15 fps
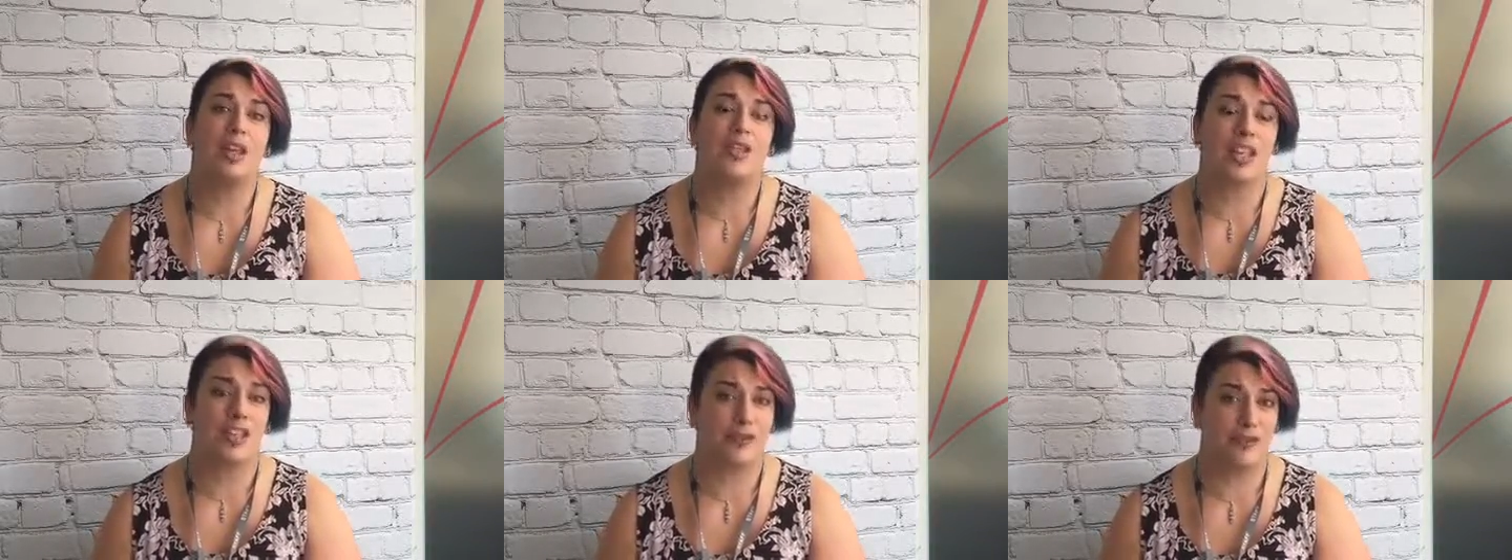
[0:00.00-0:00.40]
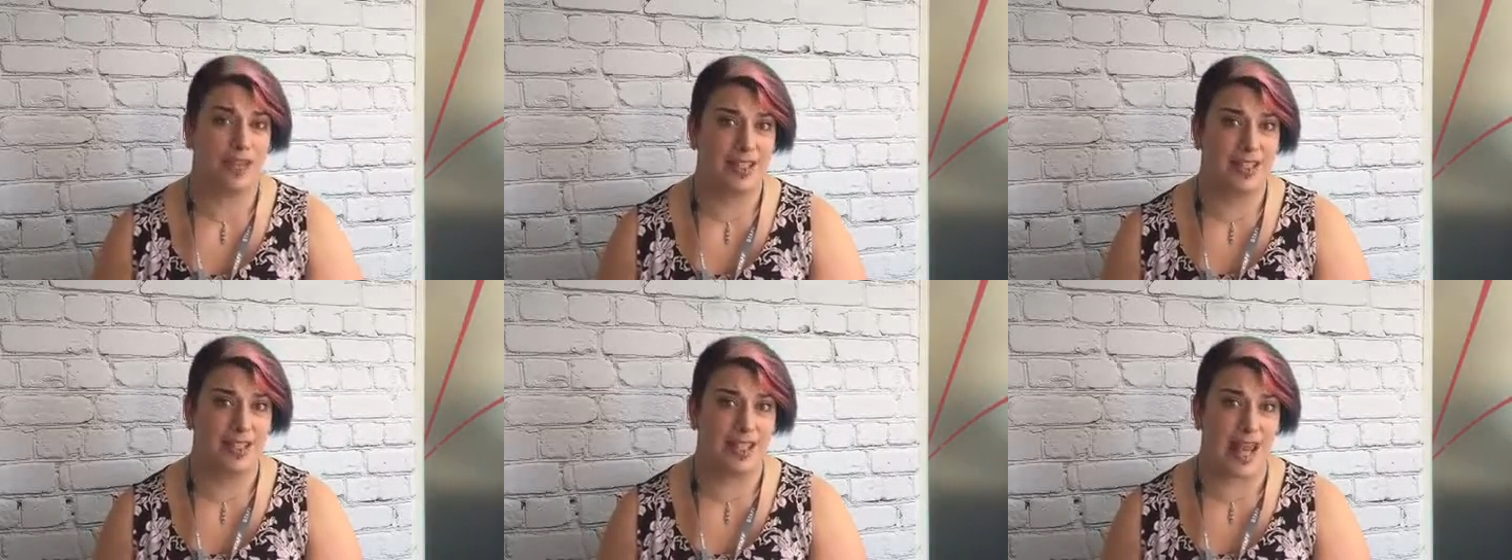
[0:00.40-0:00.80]
So the
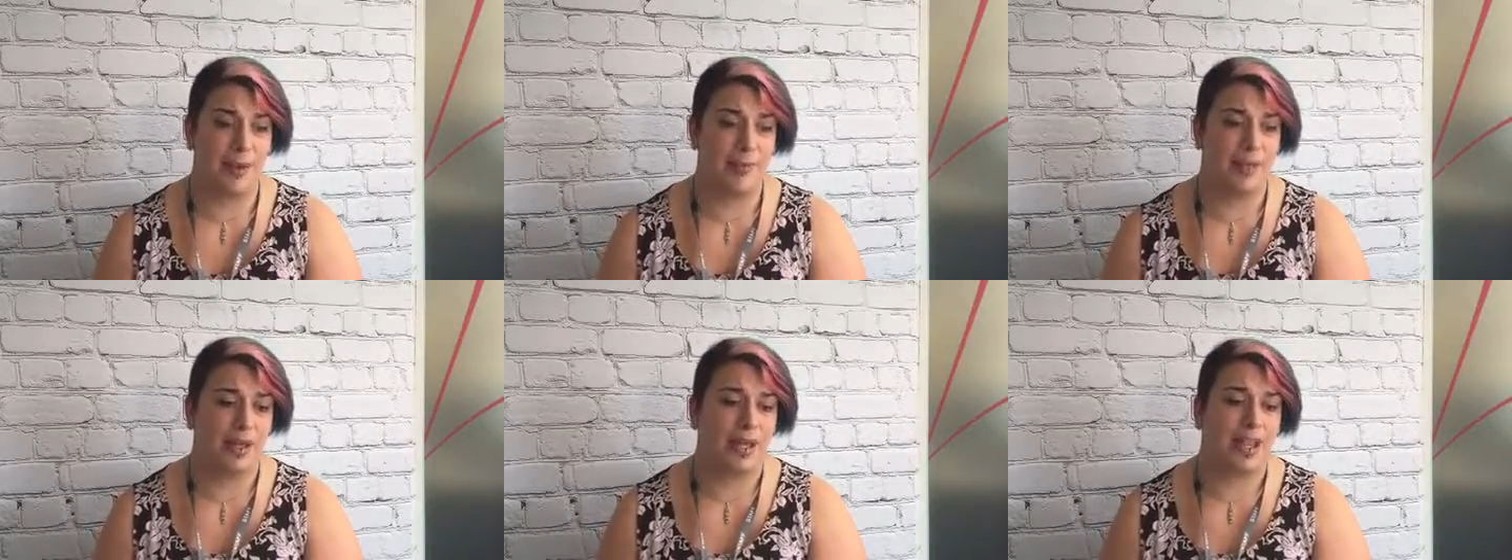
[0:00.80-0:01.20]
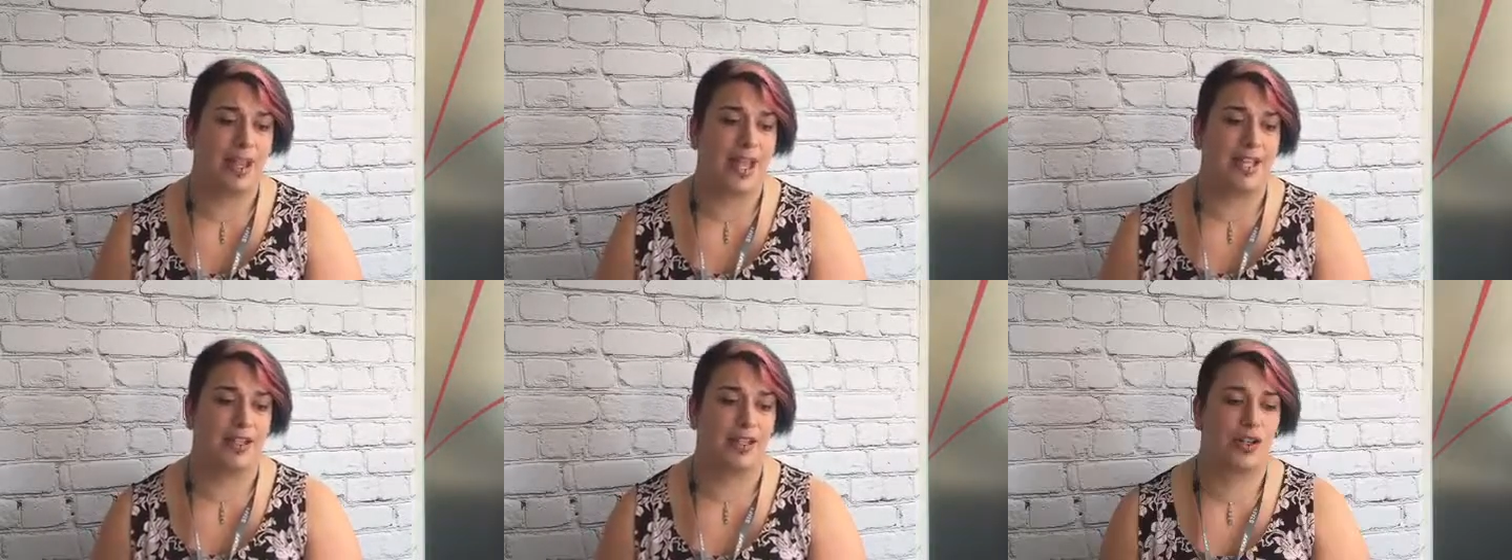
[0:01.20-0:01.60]
first step
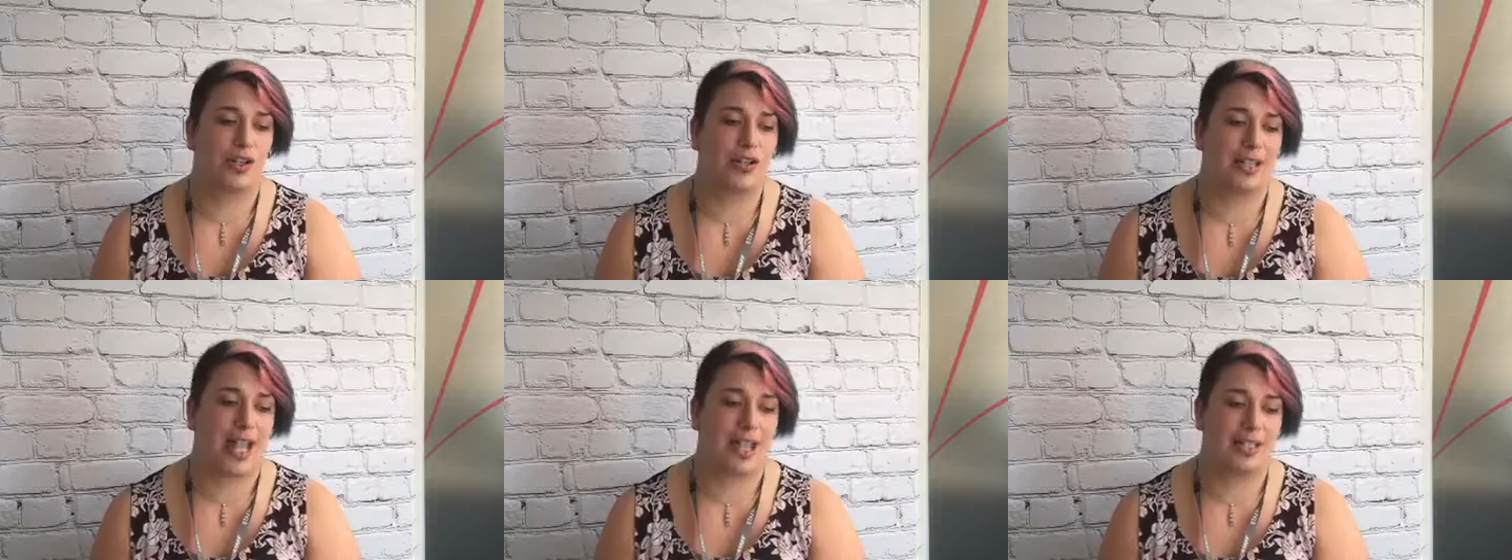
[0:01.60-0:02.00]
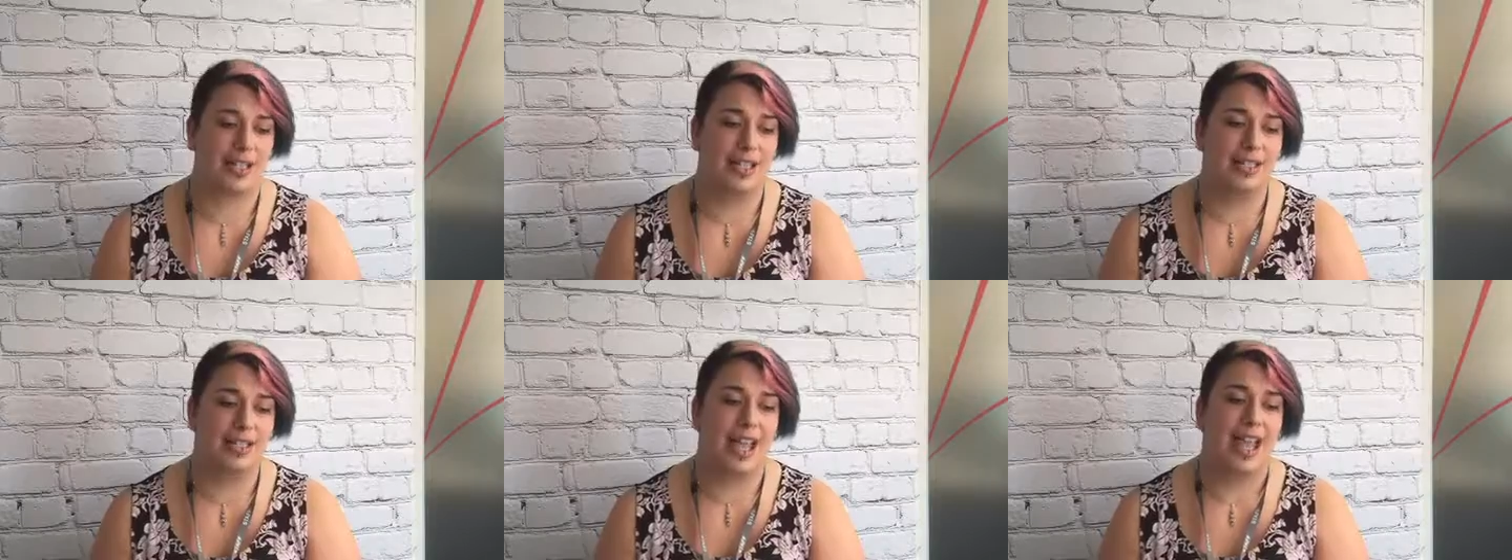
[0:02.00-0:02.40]
is to contact
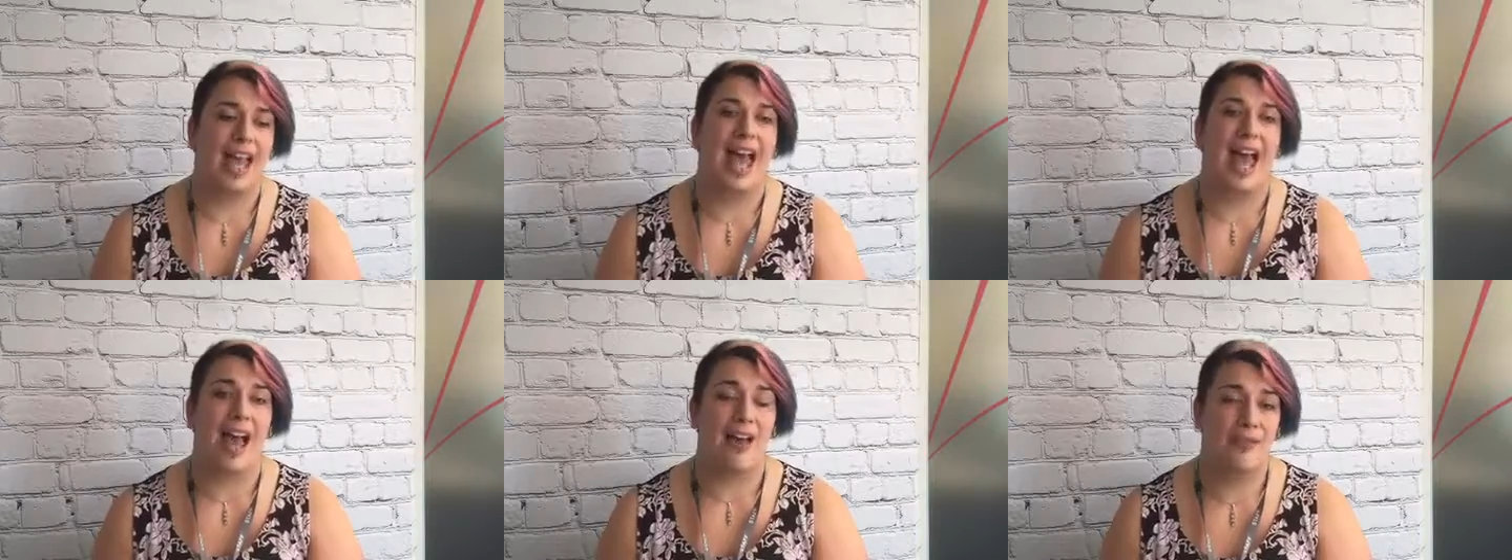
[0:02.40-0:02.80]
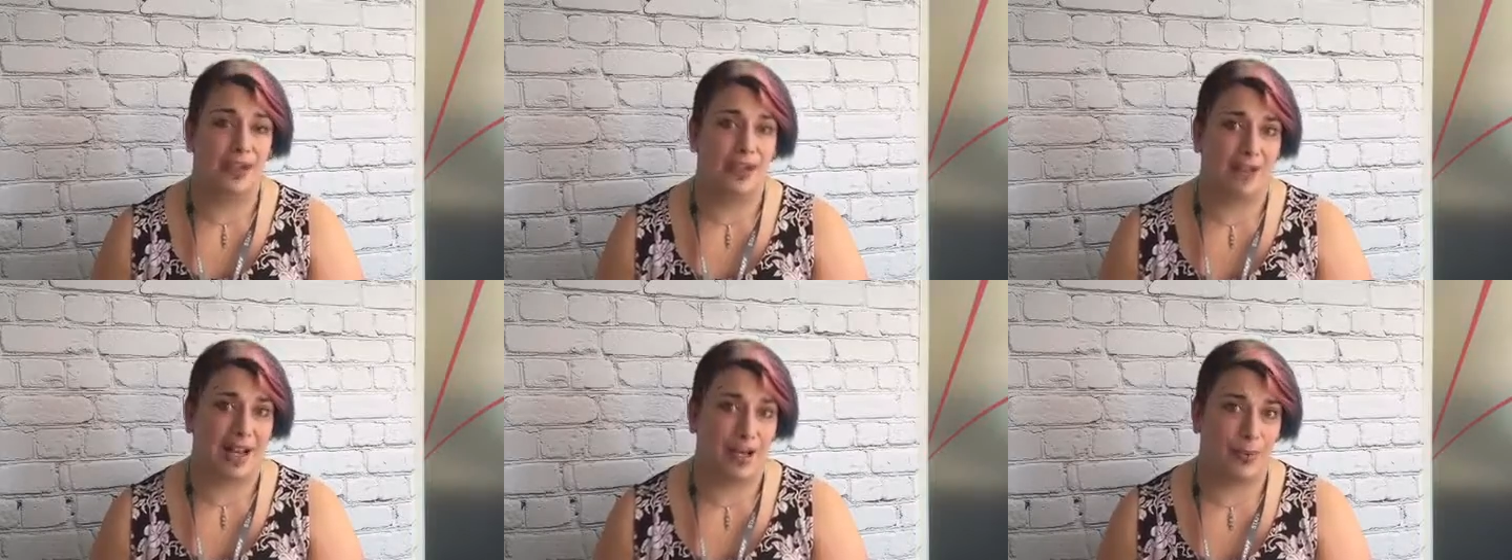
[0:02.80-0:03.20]
us
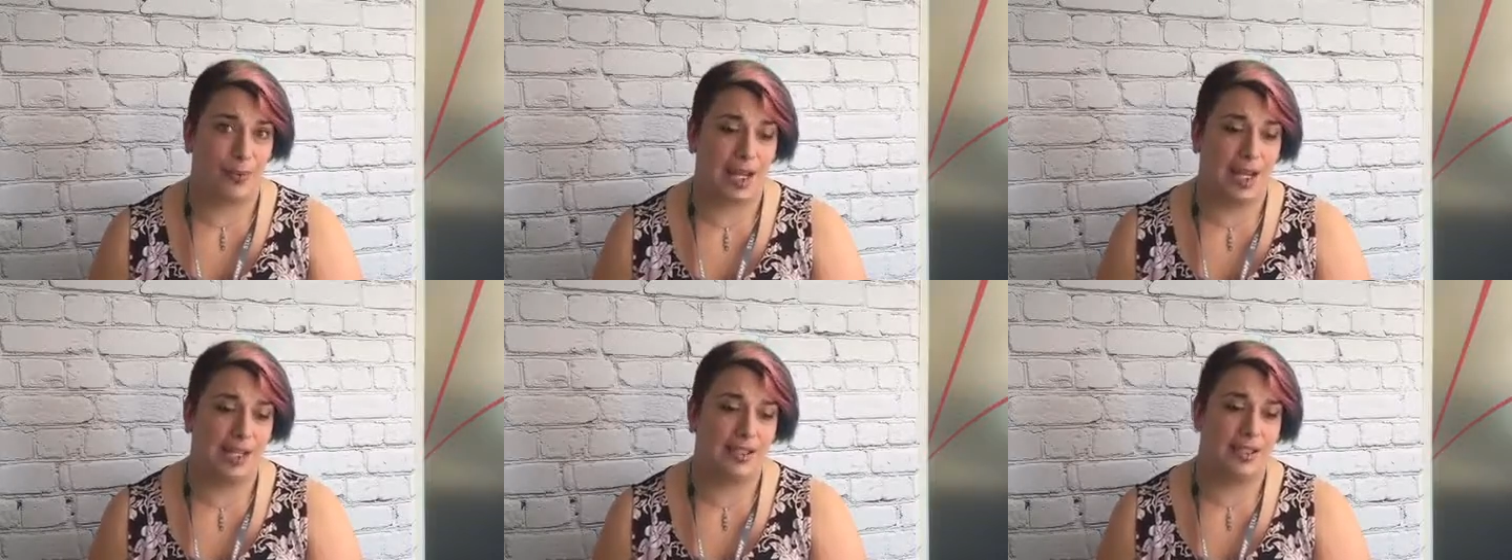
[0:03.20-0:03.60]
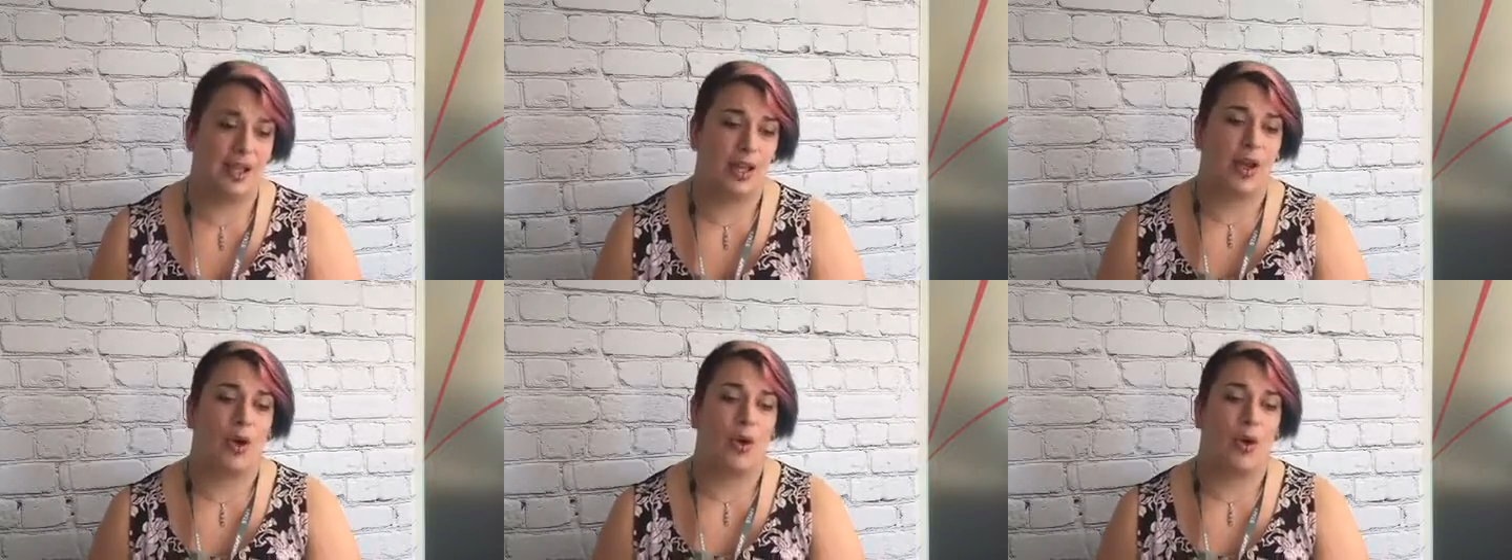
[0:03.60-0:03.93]
after 8 weeks